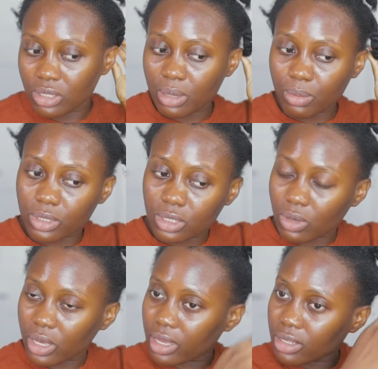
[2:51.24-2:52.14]
so i'm going to
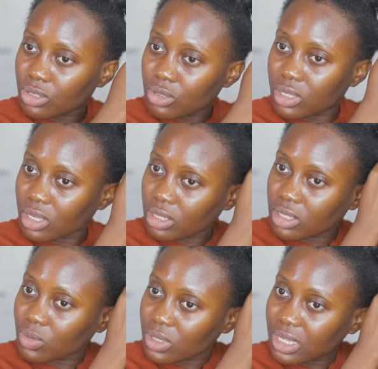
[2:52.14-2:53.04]
go ahead to take
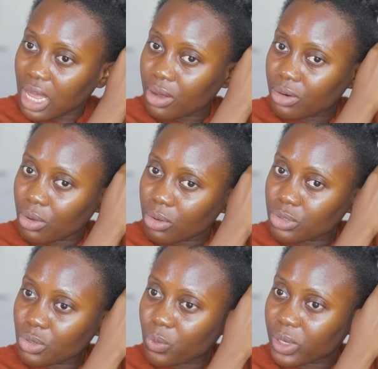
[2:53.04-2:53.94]
this twist down
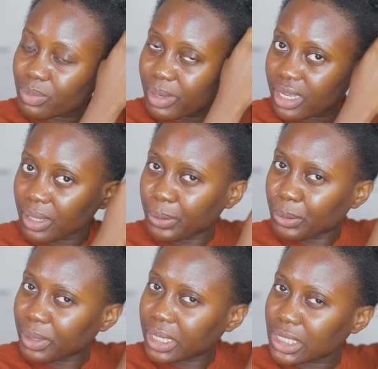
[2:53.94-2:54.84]
also wet my hair a little
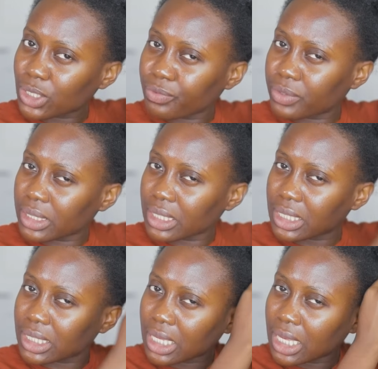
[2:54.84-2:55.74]
bit soften
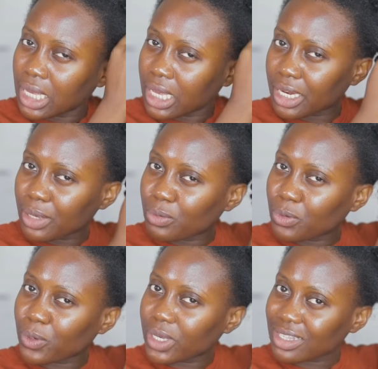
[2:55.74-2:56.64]
it and then we'll
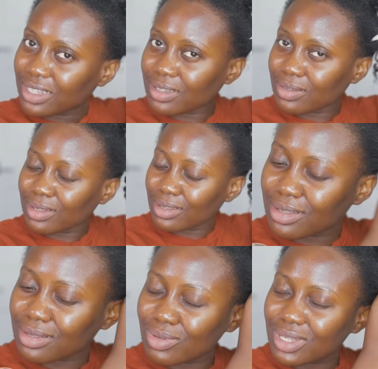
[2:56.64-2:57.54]
go into the
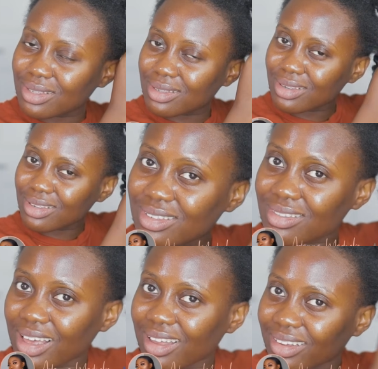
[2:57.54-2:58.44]
sweet
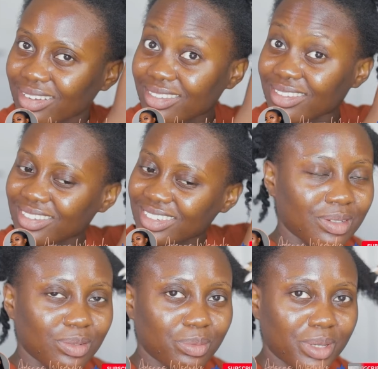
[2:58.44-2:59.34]
styling
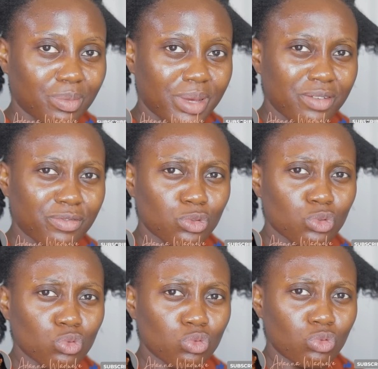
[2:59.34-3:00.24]
oh my god my hair feels
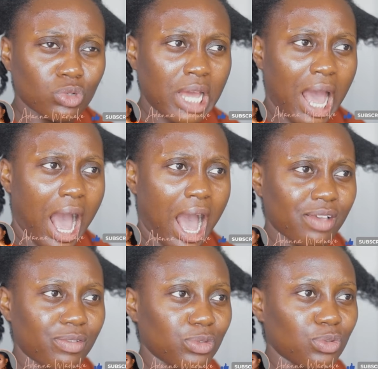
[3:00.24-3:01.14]
so good She's
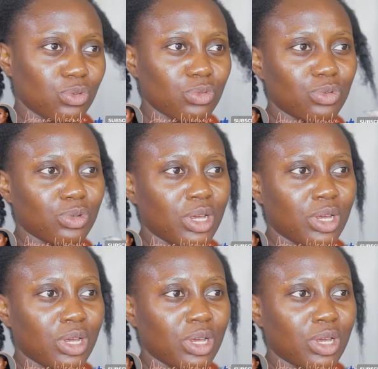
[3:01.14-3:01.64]
ah, feels so good